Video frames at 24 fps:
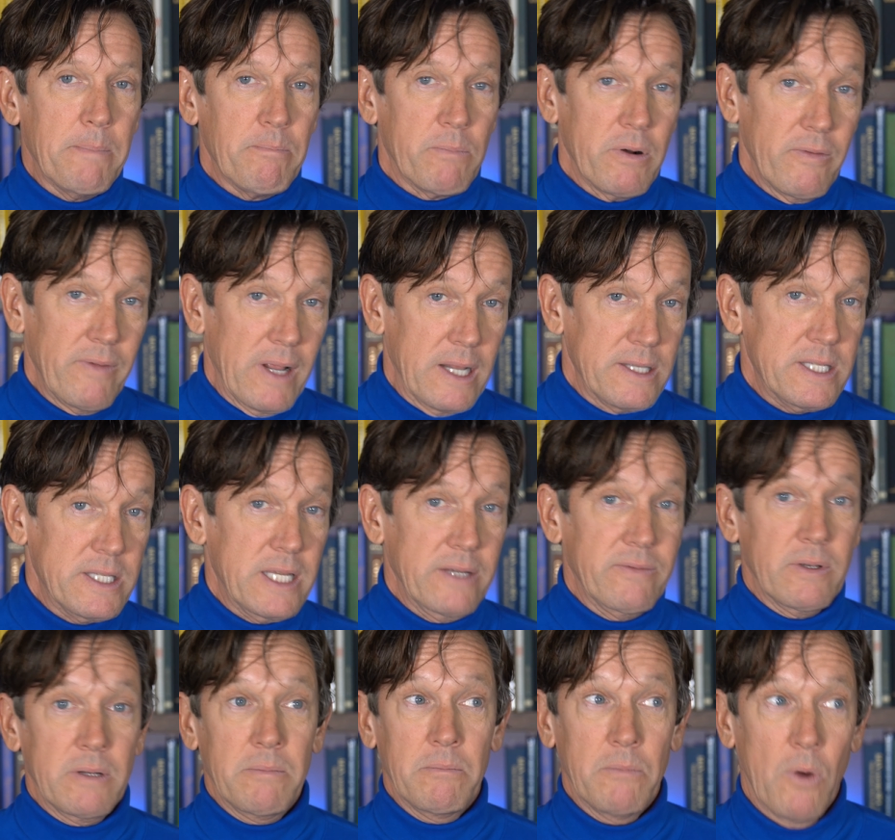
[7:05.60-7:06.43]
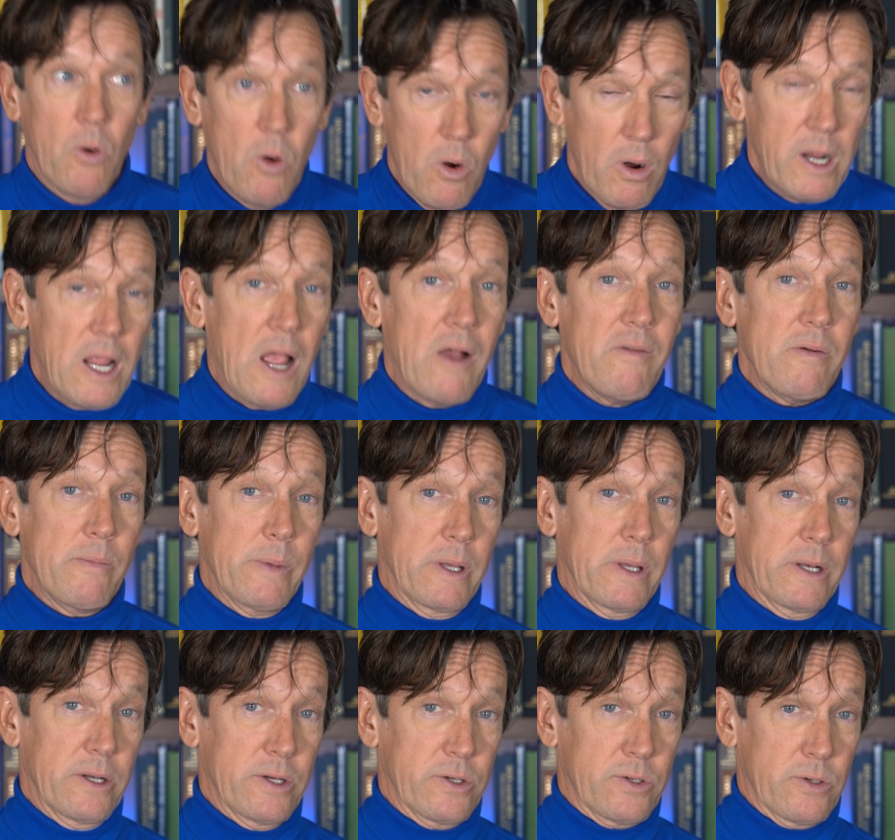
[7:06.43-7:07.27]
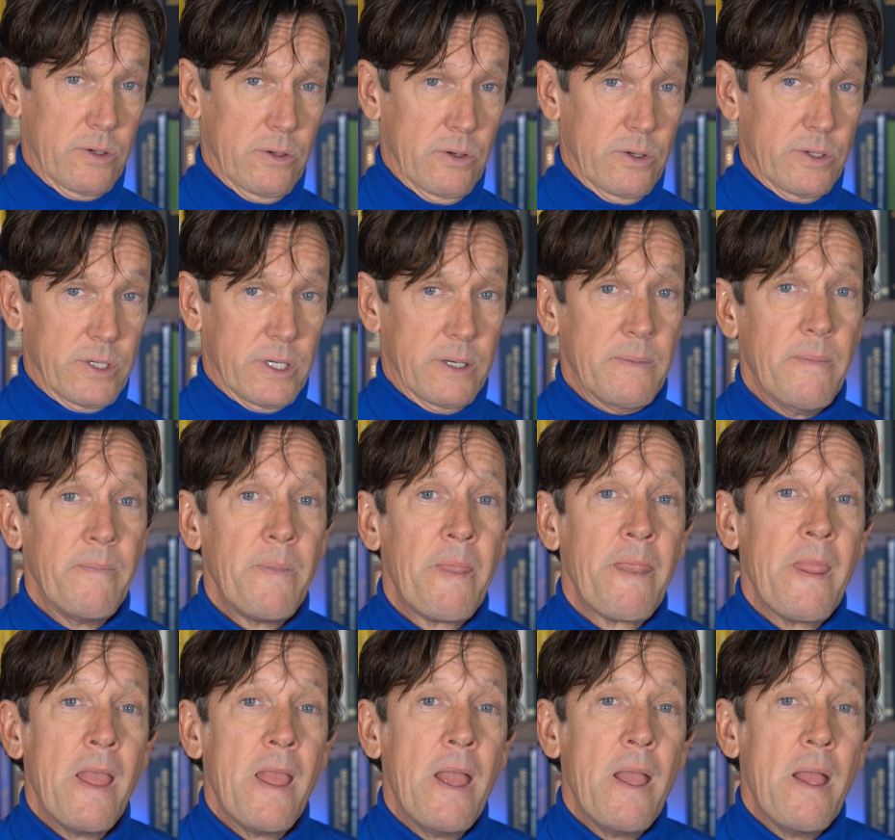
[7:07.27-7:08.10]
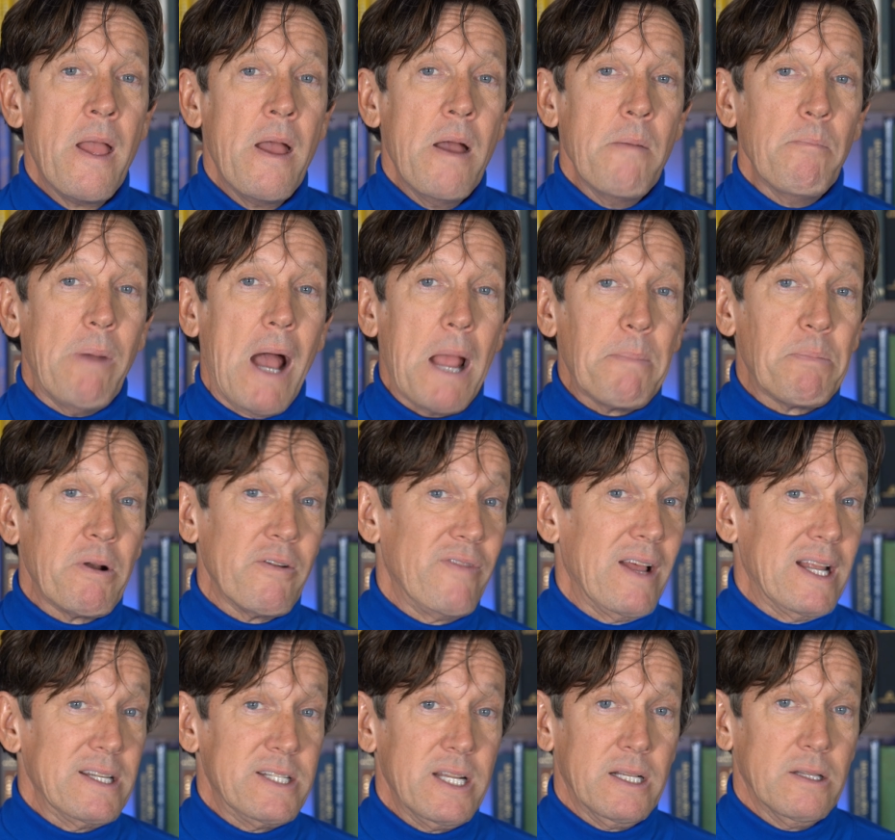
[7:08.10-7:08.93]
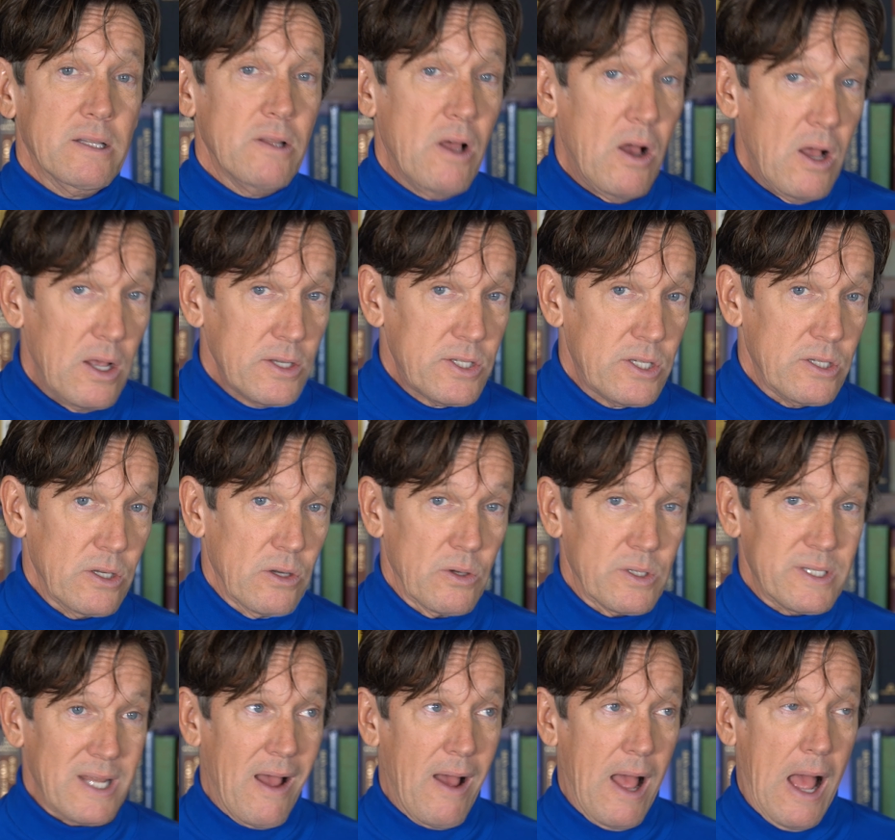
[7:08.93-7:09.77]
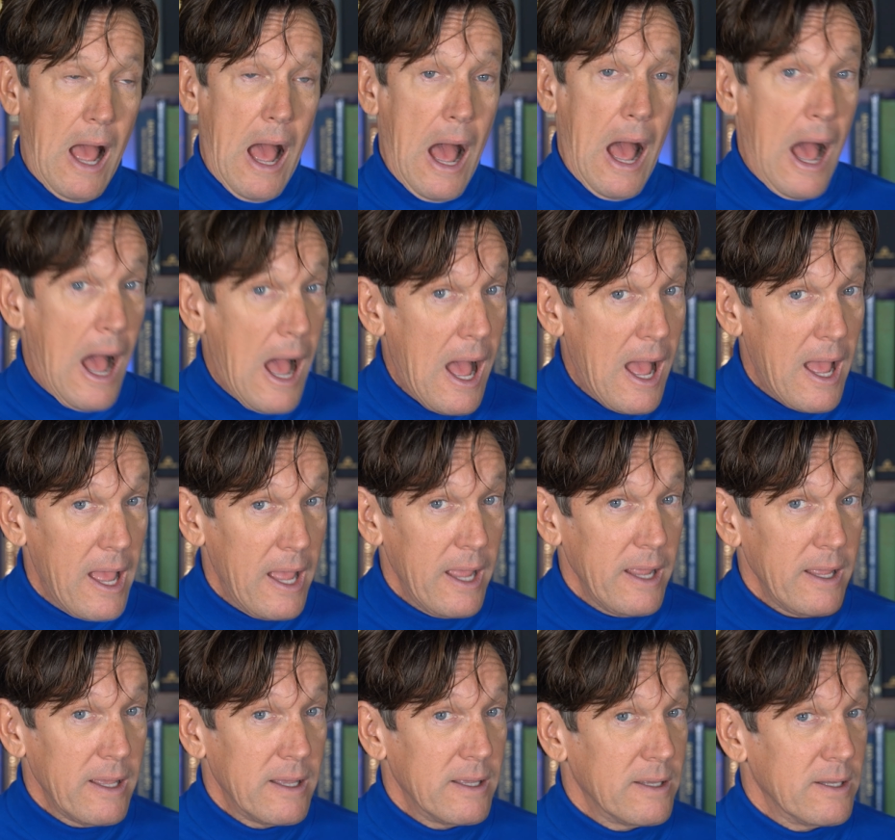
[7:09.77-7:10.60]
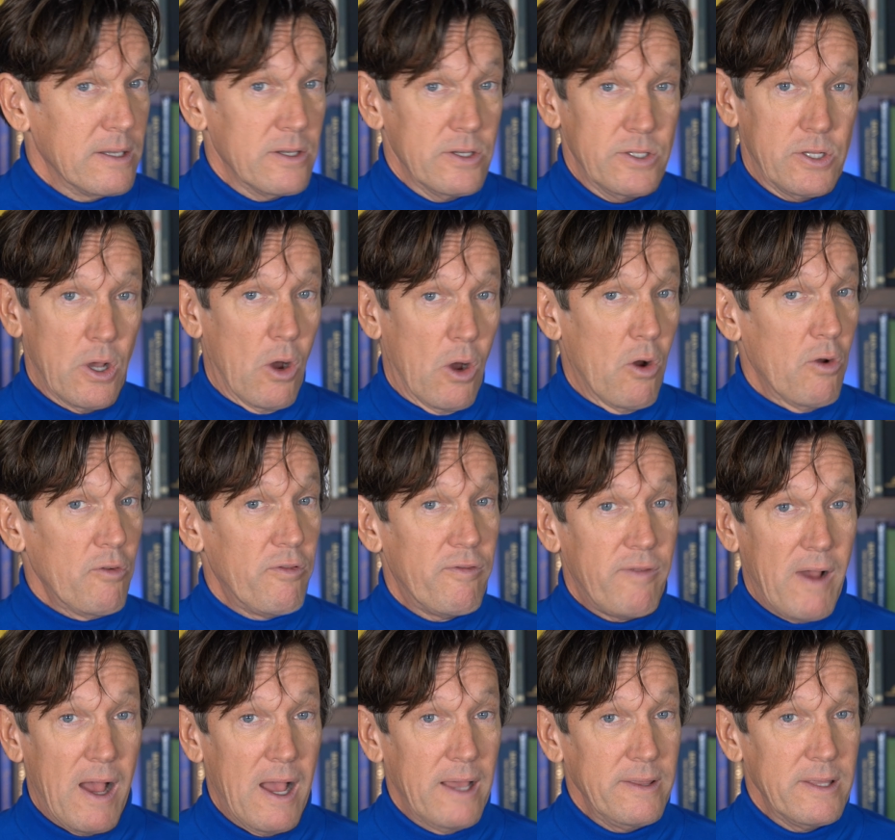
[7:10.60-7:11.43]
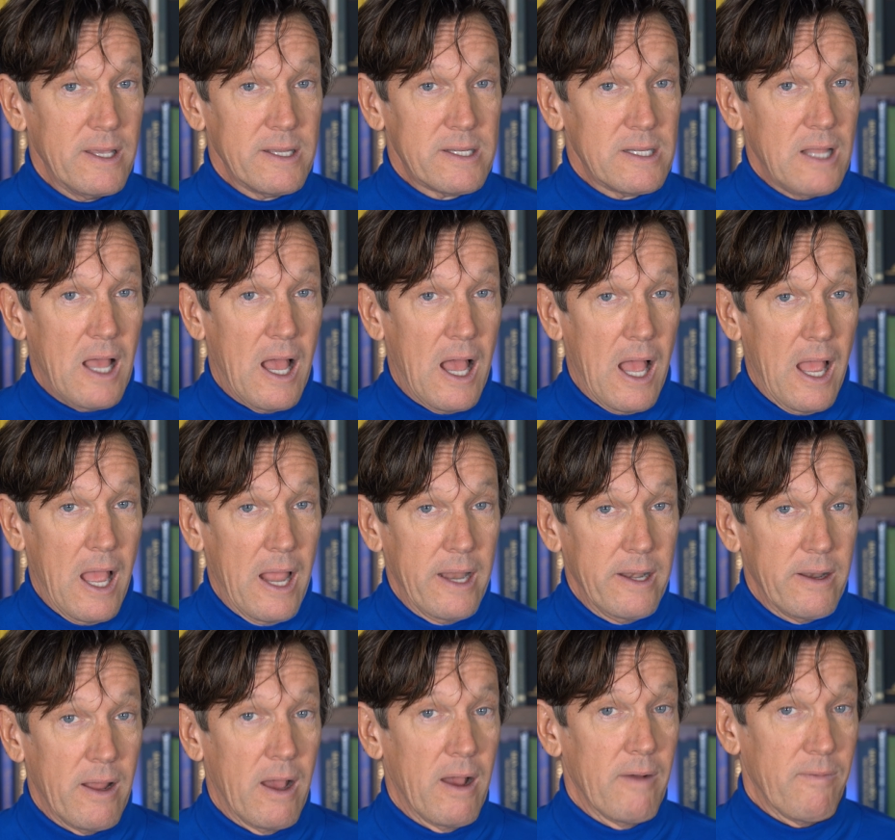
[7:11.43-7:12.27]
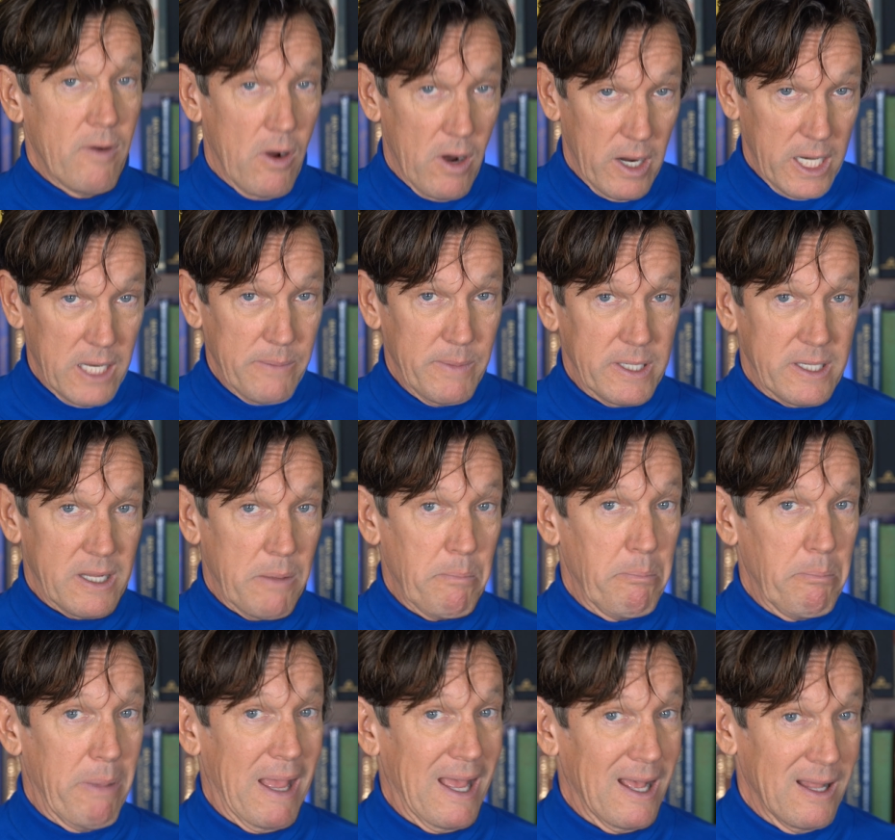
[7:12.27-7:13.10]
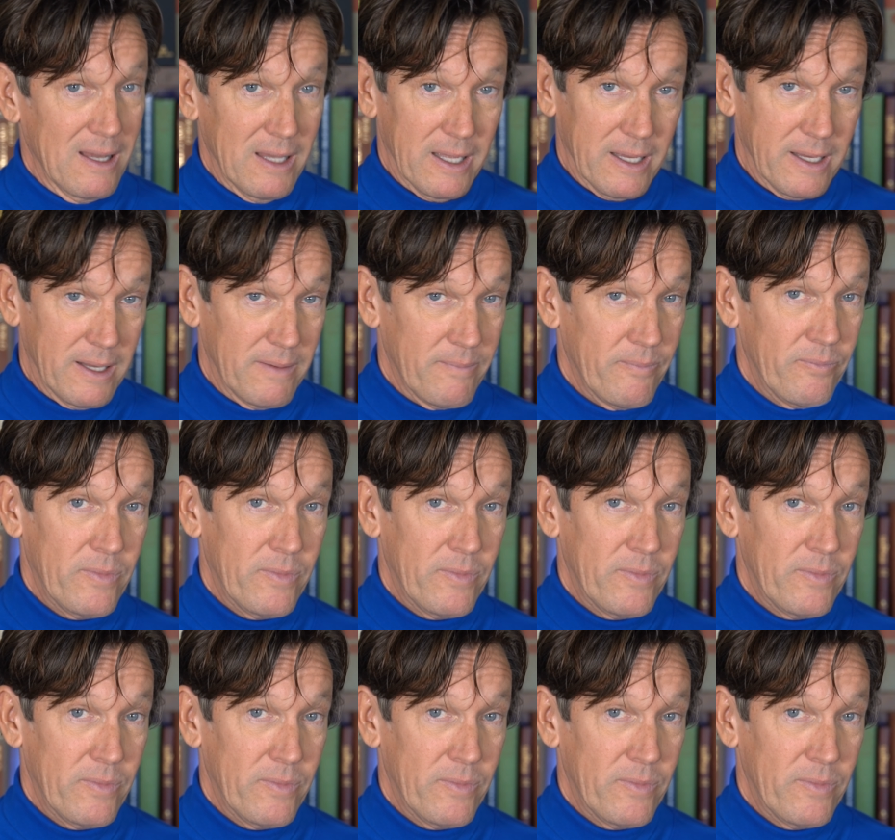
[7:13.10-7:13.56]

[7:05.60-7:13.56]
prevents even more government intrusion by preventing lawsuits. Now, I don't find this line of argument compelling.